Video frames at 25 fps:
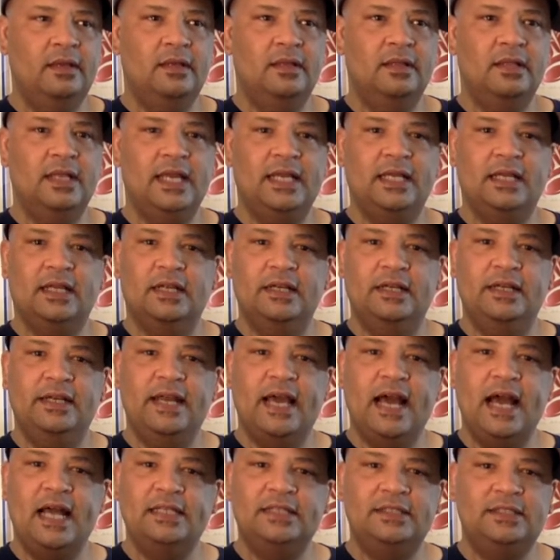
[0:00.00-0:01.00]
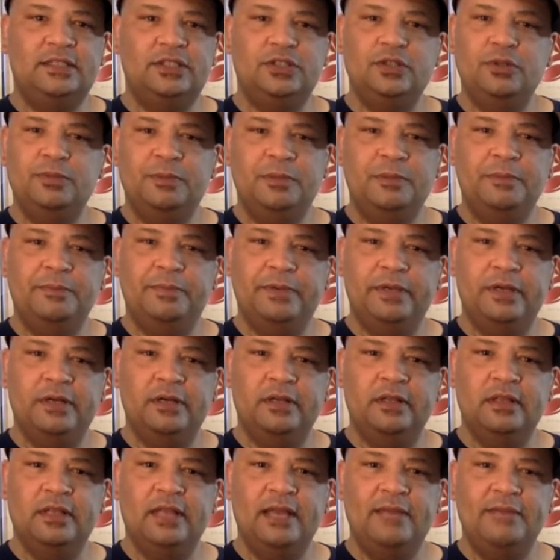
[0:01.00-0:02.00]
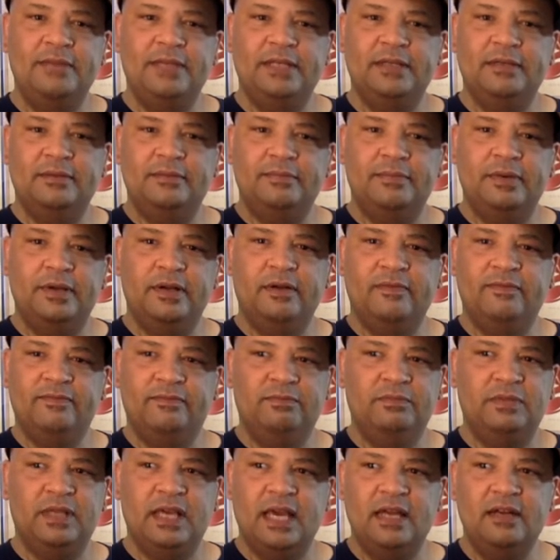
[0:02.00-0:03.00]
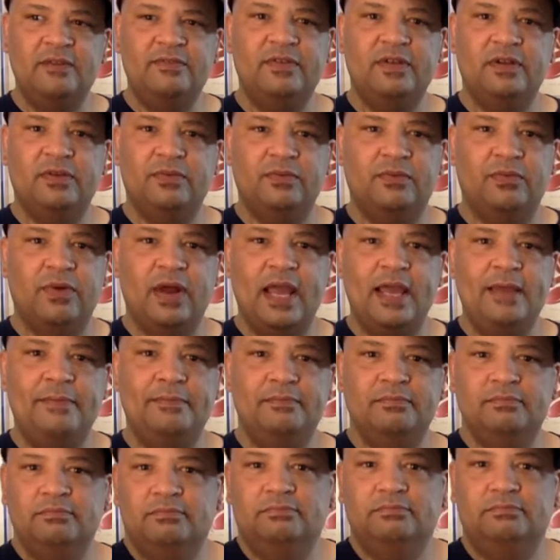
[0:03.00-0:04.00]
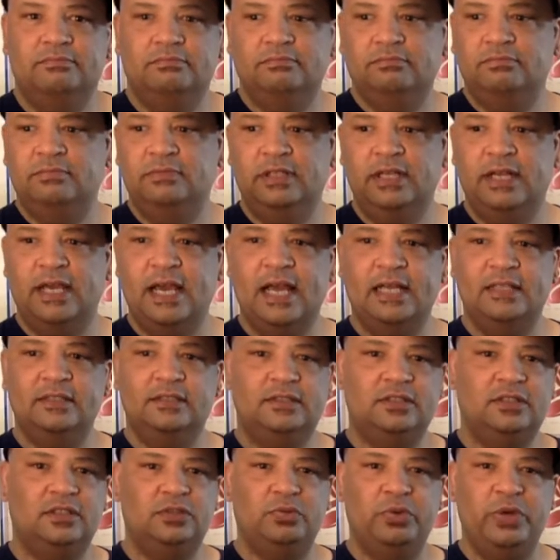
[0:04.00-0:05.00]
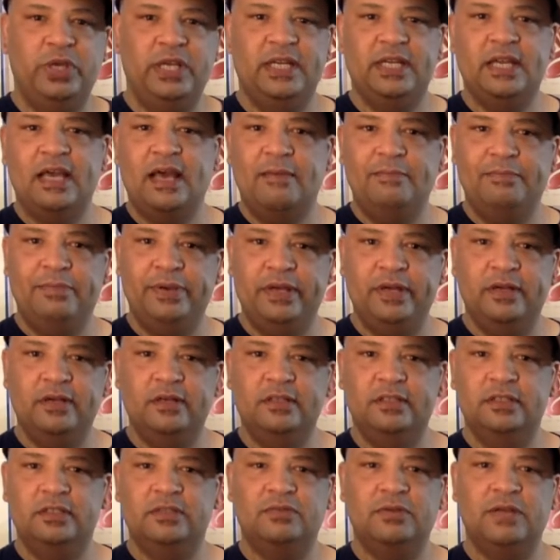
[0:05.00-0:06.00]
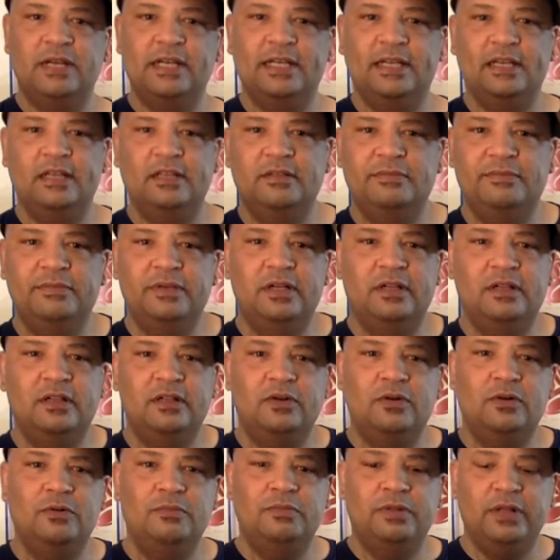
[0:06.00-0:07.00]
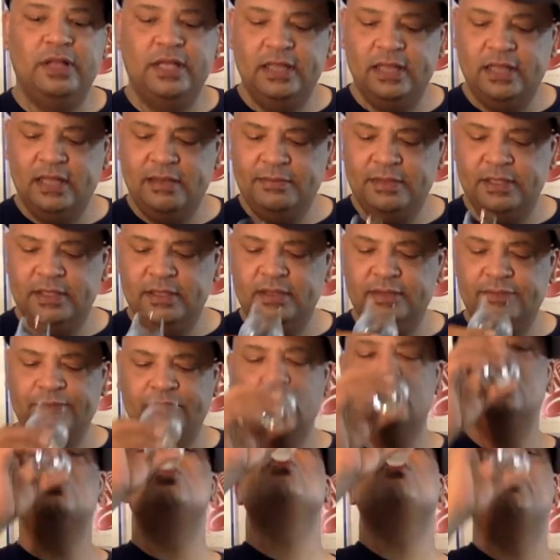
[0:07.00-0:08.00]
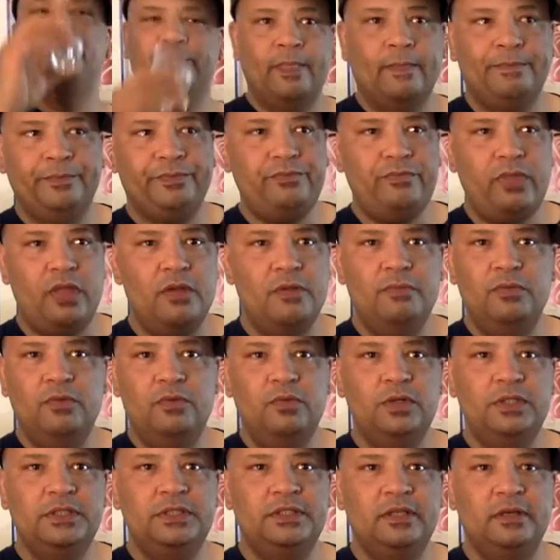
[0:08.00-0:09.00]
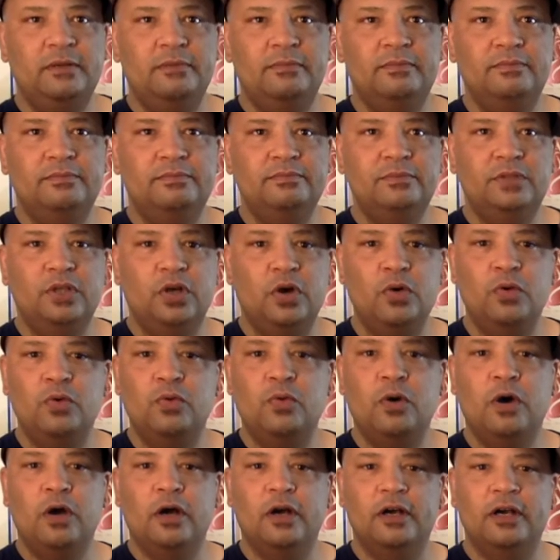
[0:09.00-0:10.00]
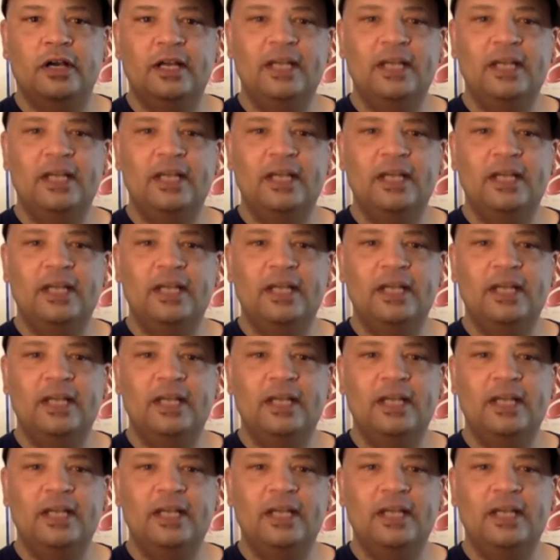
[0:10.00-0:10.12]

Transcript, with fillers: like a not super bitter lemon, but a kind of a ripe, not sweet, not bitter, just right down the middle of home plate lemon with some oak water,